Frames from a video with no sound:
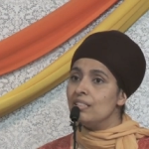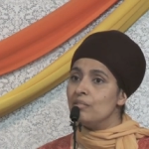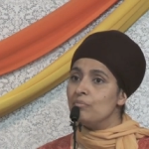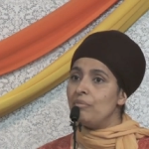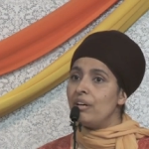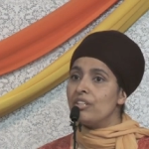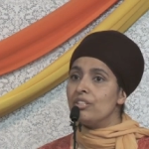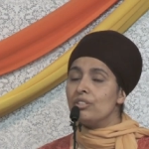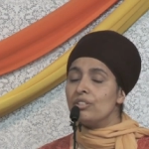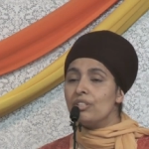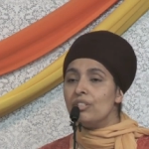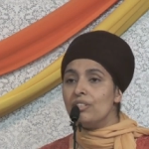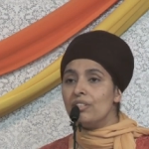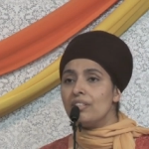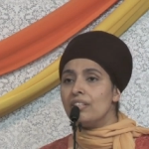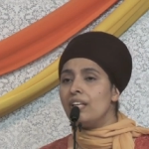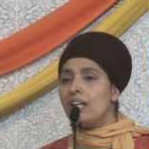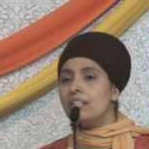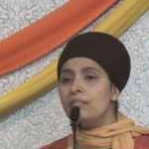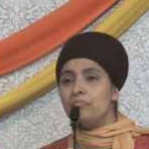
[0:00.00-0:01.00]
Mother
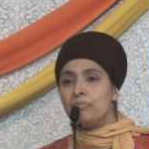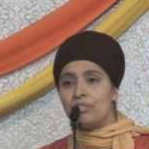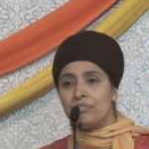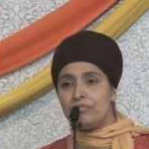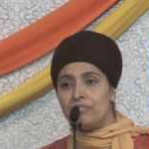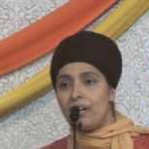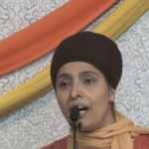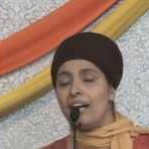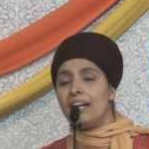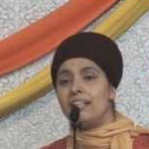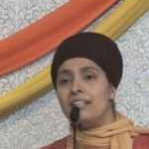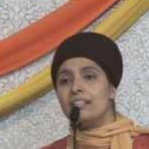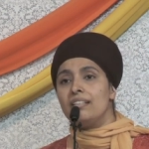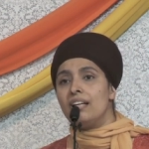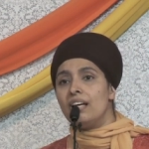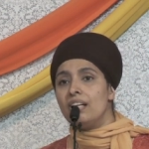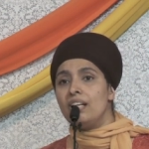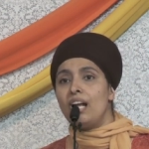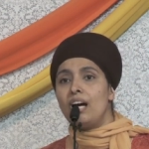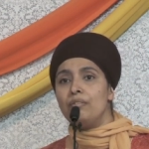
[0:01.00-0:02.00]
Earth had
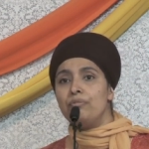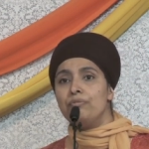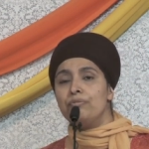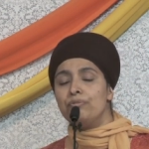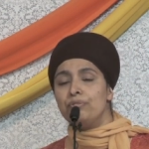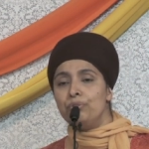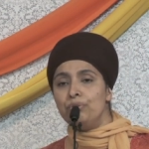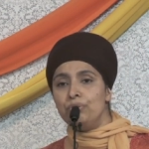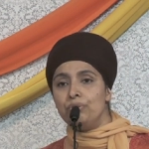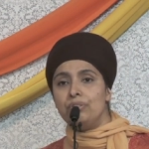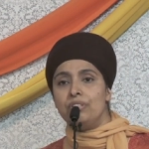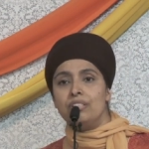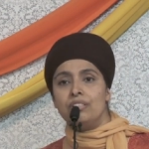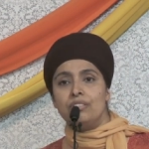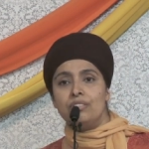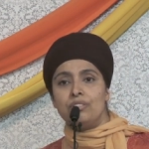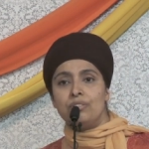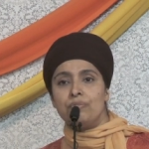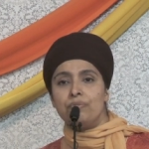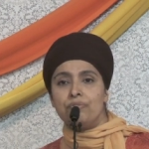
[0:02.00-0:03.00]
provided enough
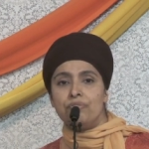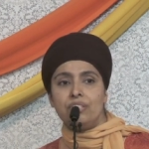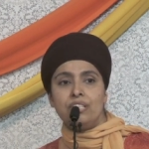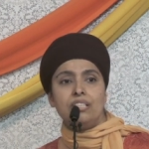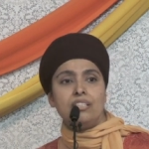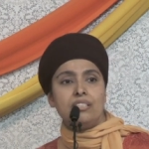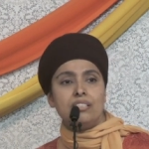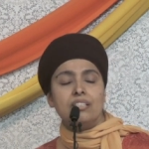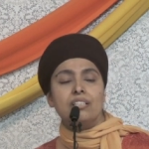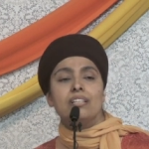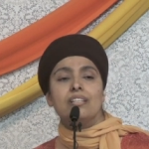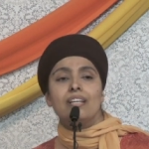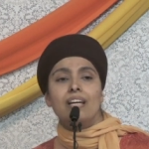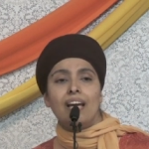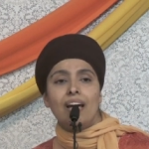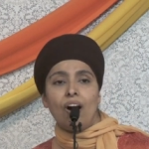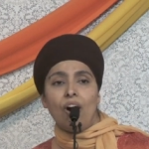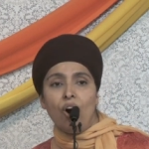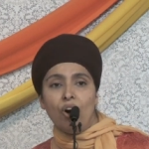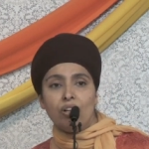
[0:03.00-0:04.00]
food to feed
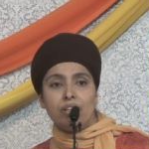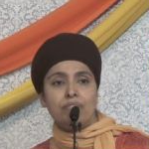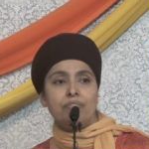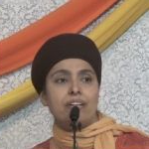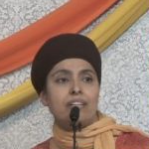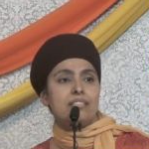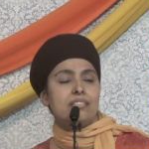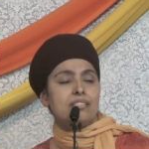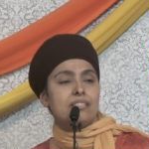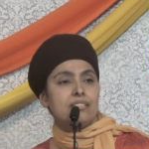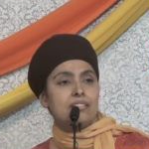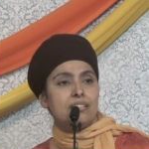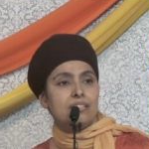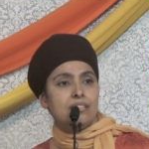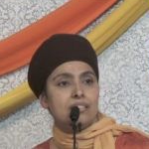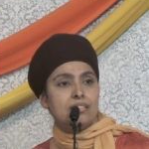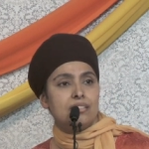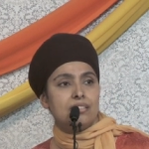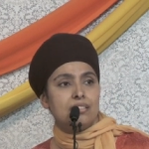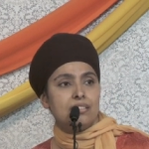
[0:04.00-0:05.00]
all of us.
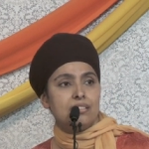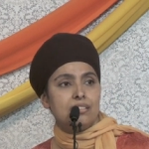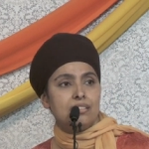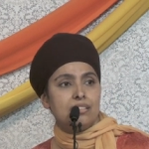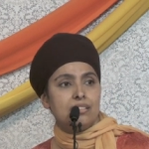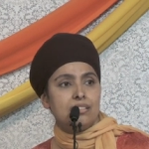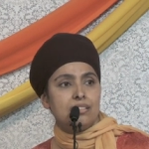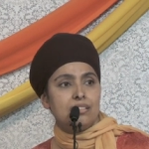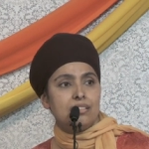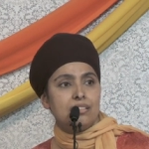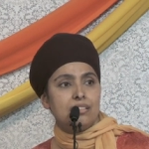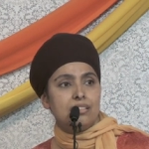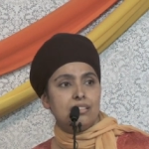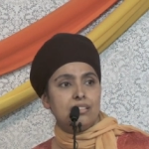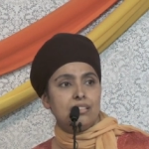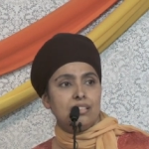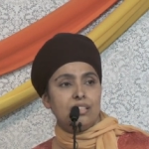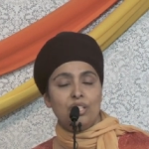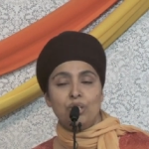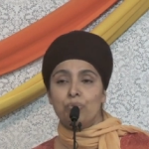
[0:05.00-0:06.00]

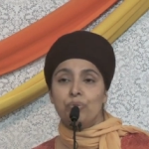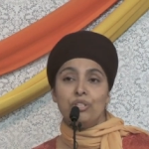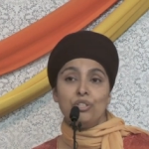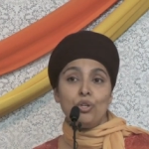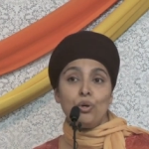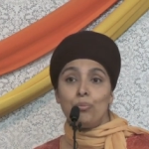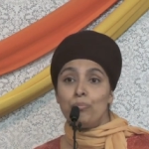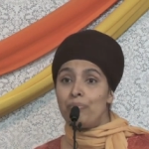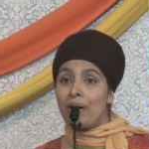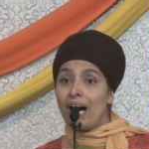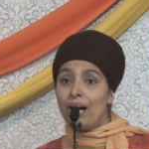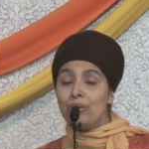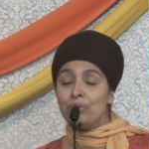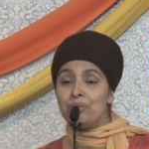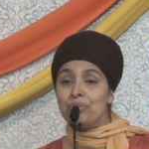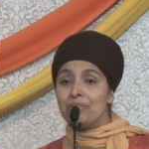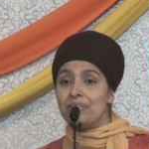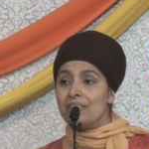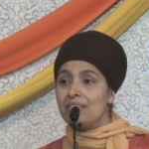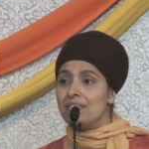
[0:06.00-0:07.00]
There were no
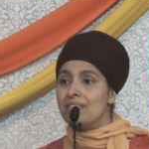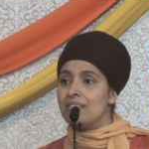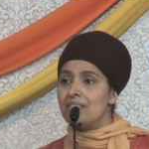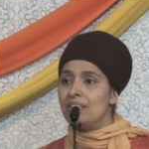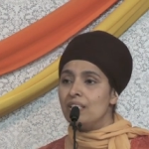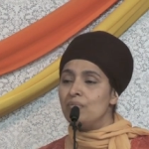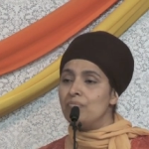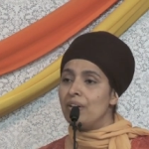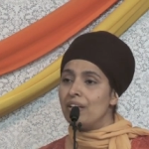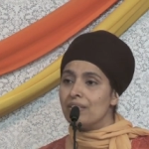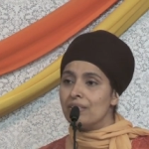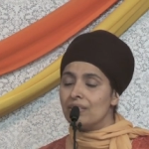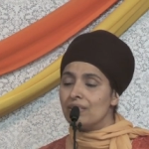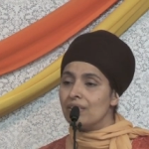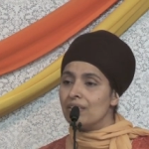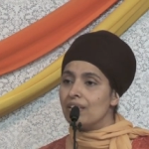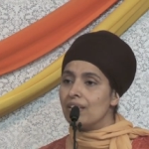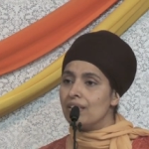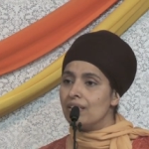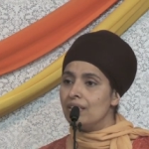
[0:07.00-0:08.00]
boundaries in Mother
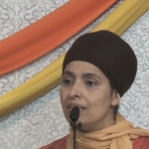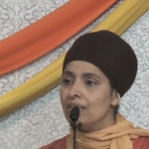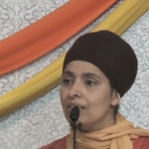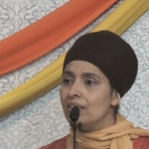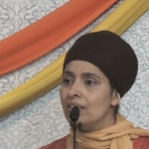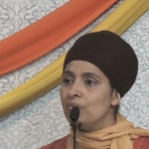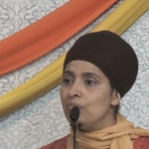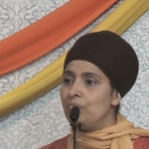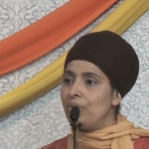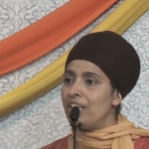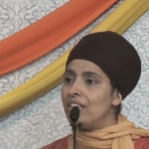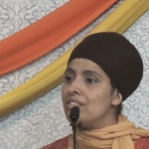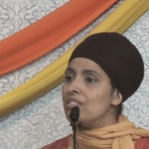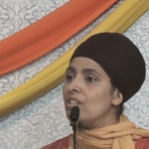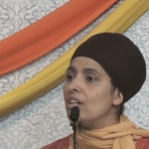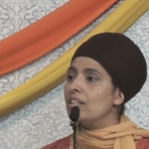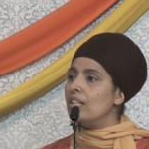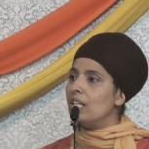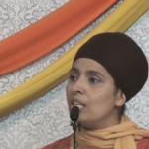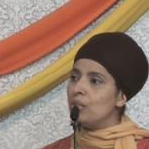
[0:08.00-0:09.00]
Earth based
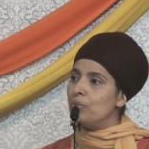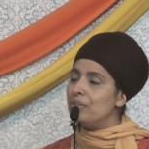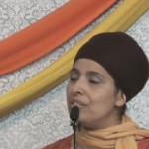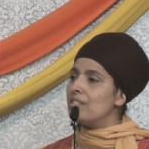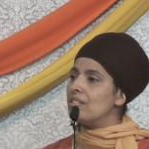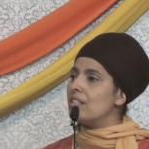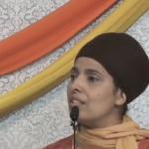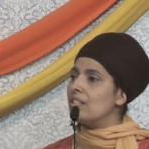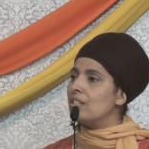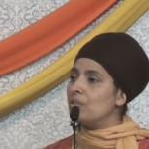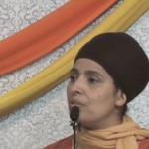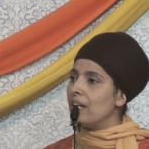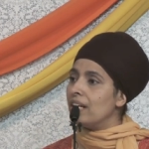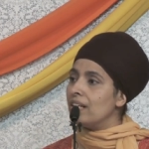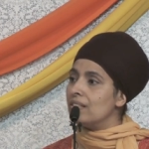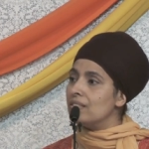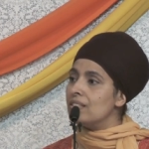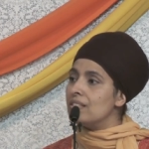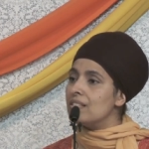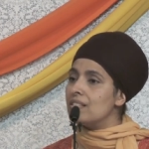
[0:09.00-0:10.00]
on linguistic
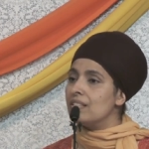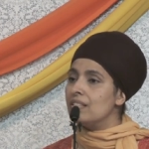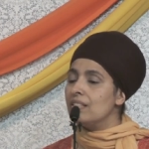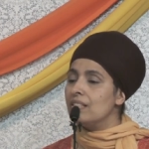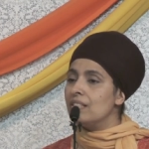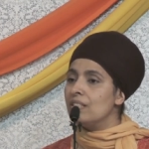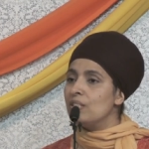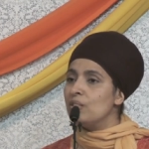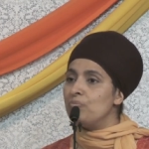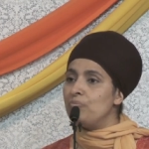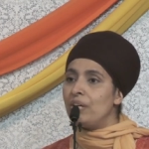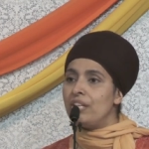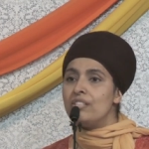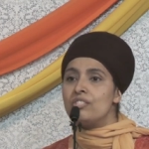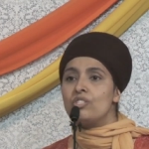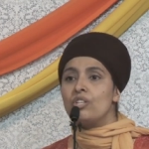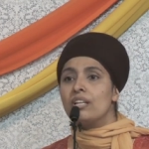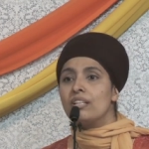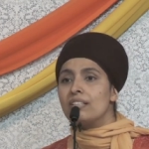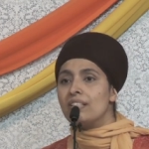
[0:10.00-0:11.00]
grounds,
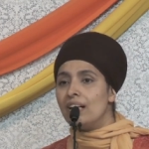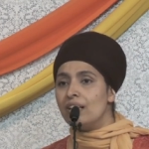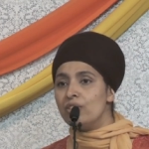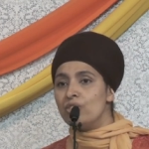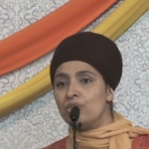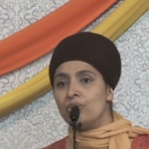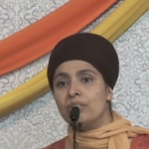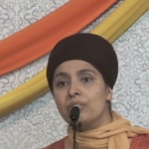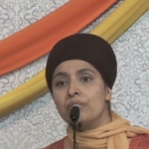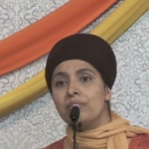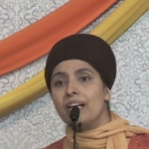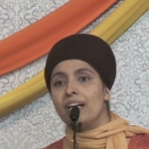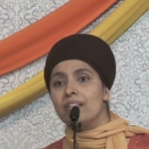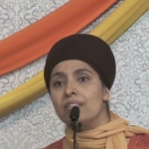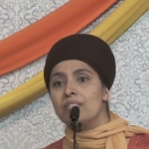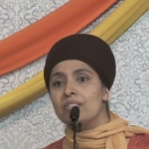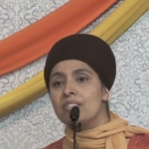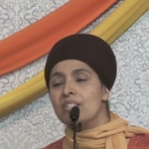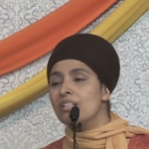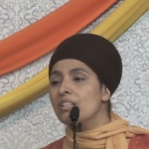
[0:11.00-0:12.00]
based on cultural
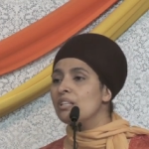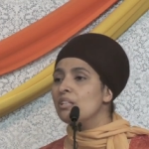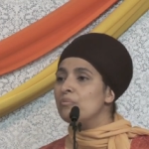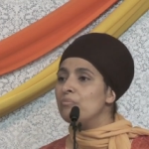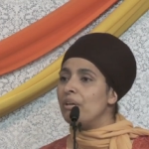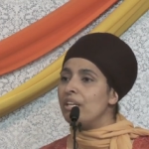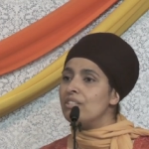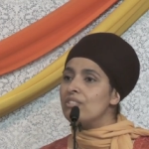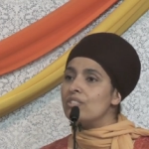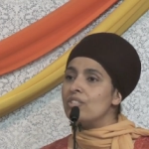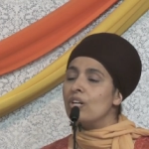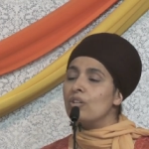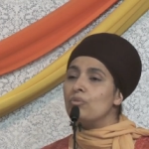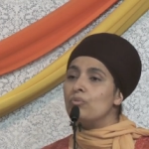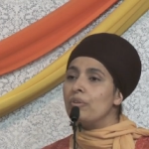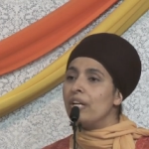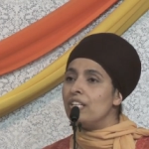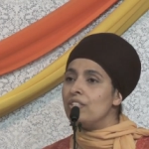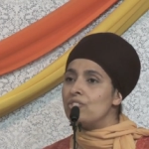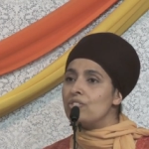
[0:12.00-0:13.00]
grounds, based on
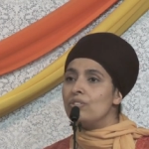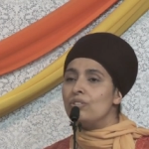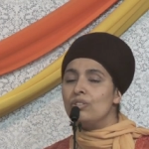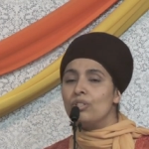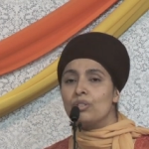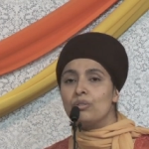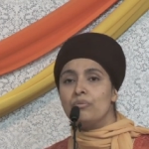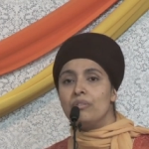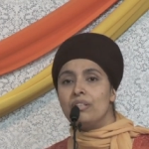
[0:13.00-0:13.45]
racial or